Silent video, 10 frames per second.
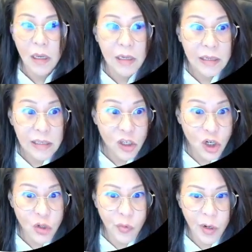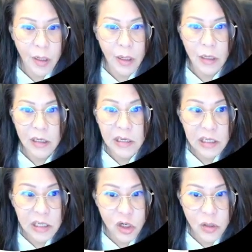legit one ah
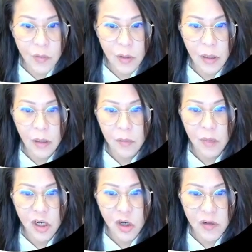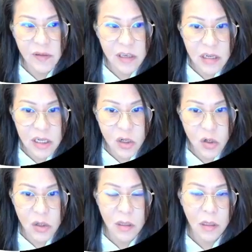legit one ah make sure it's
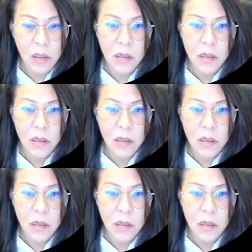legit ah